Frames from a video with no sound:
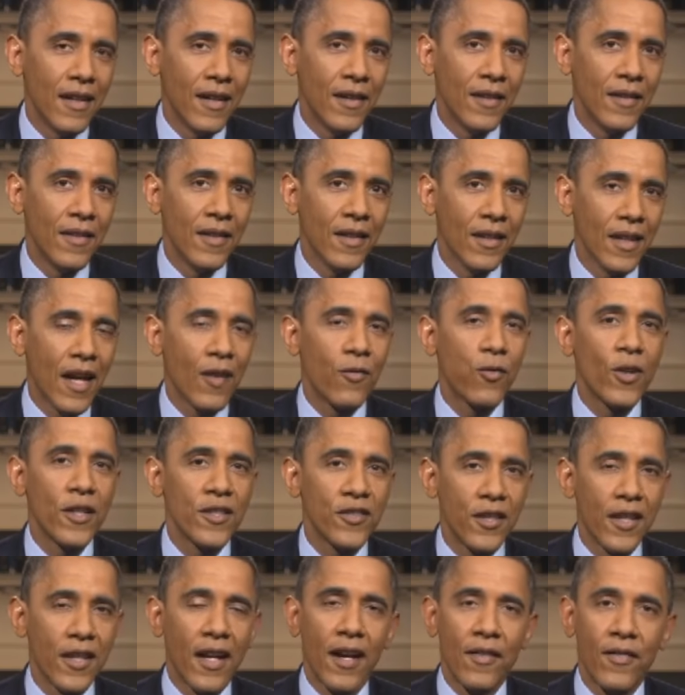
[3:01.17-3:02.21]

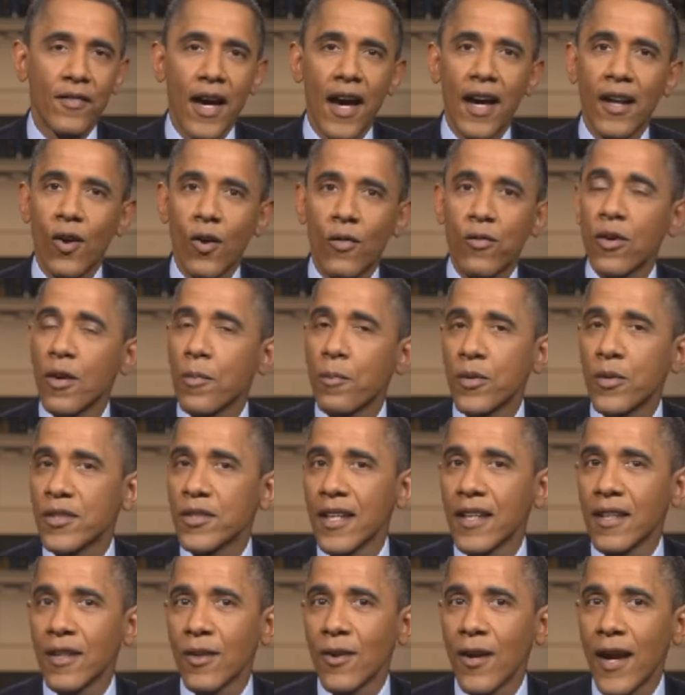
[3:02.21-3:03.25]
leverage that I've got over a
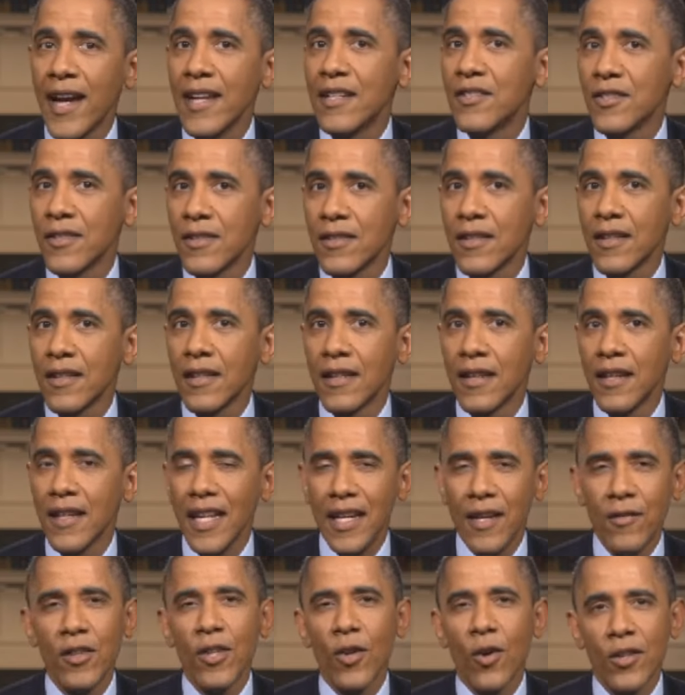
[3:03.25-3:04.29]
particular agency,
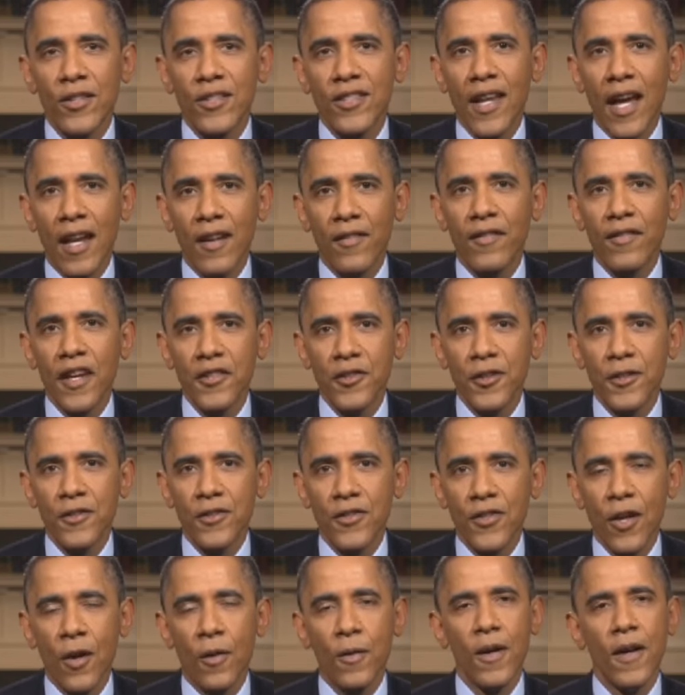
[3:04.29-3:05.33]
even though it's not efficient.
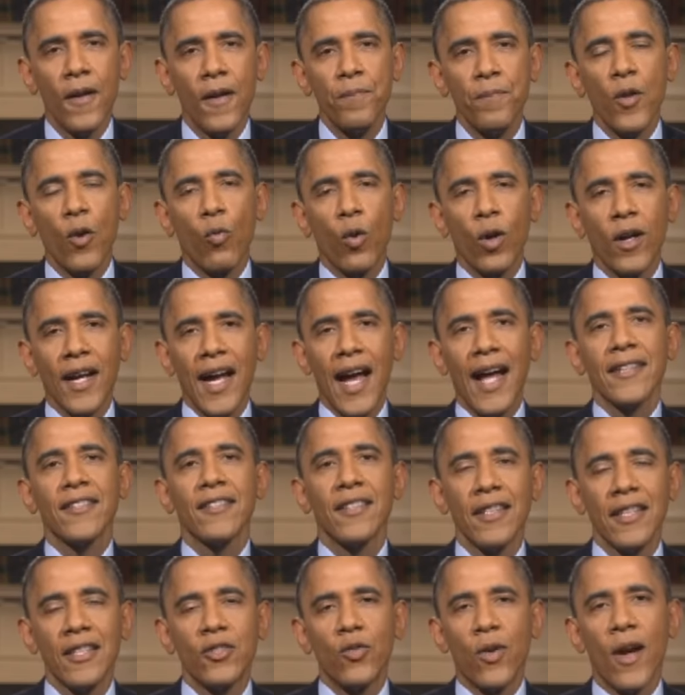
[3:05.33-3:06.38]
So we're
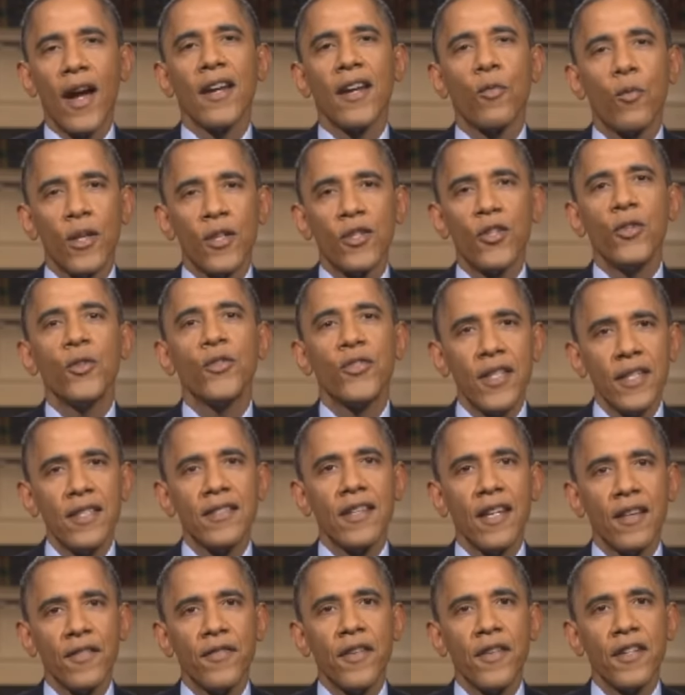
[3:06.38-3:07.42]
constantly trying to reduce these
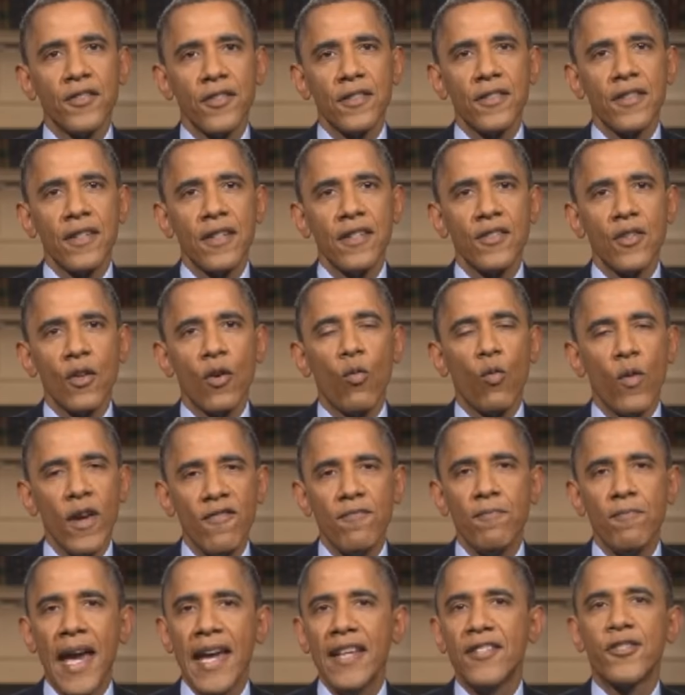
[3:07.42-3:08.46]
inefficiencies. We've
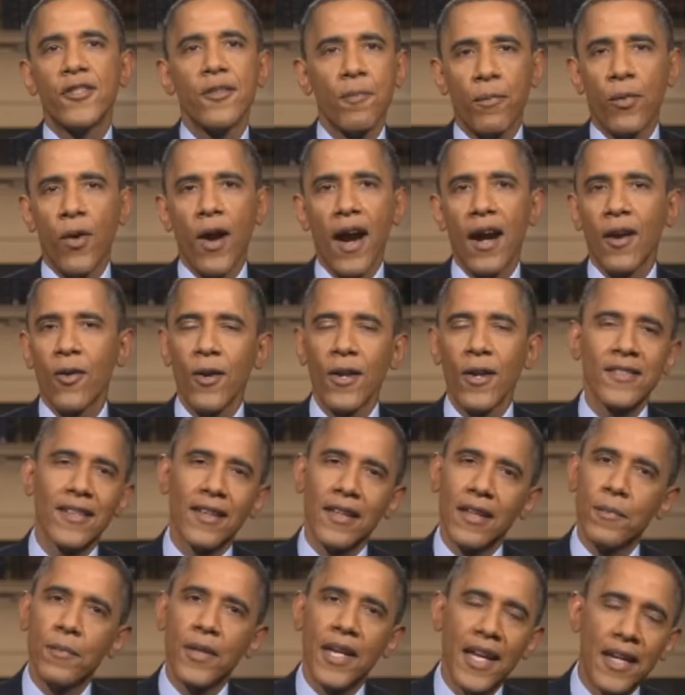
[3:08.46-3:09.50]
made some progress
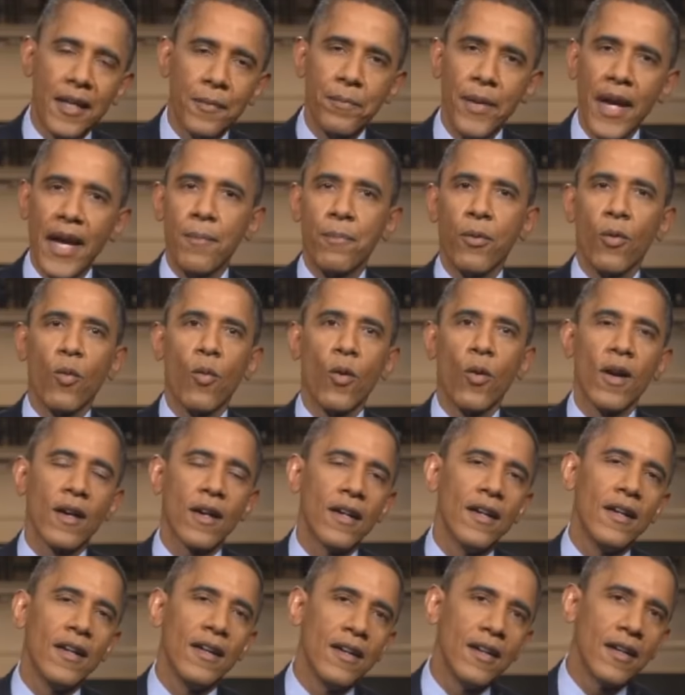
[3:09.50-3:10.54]
eliminating paperwork,
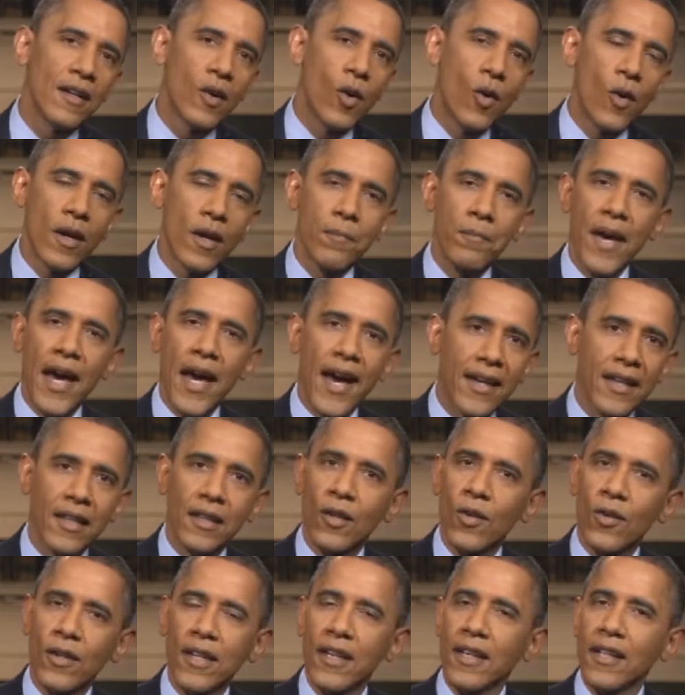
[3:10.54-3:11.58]
going back and
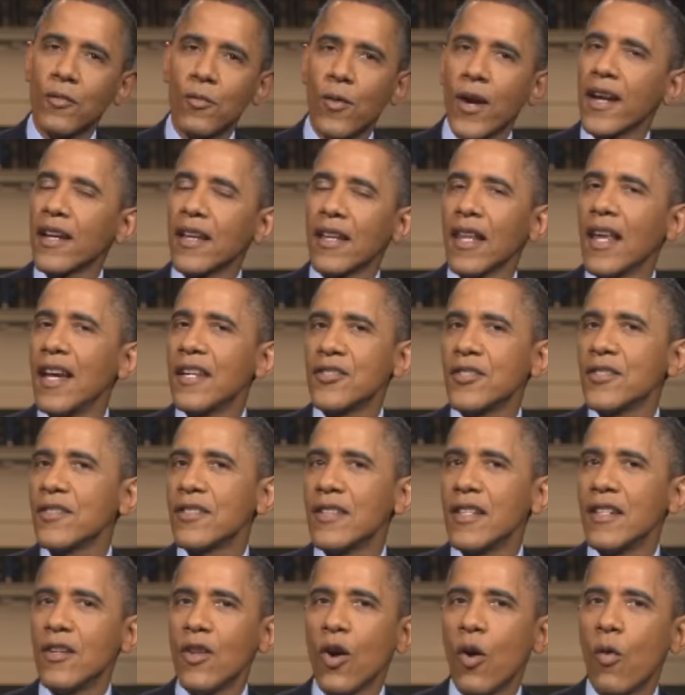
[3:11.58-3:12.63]
looking at regulations
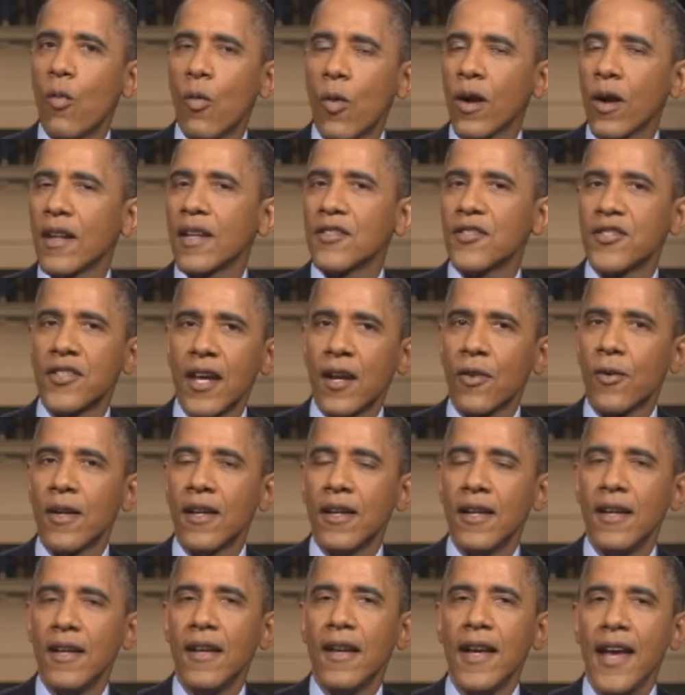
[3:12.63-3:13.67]
that don't work, et cetera.
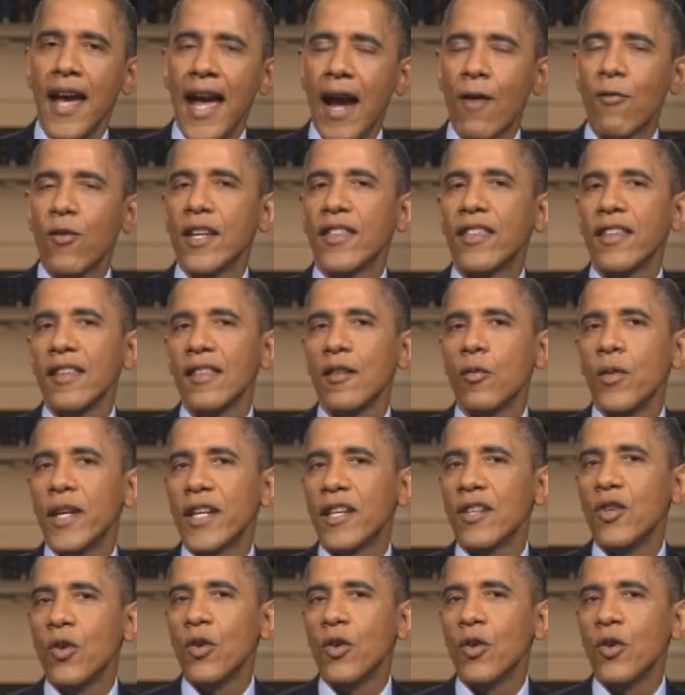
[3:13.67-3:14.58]
Everything that we can do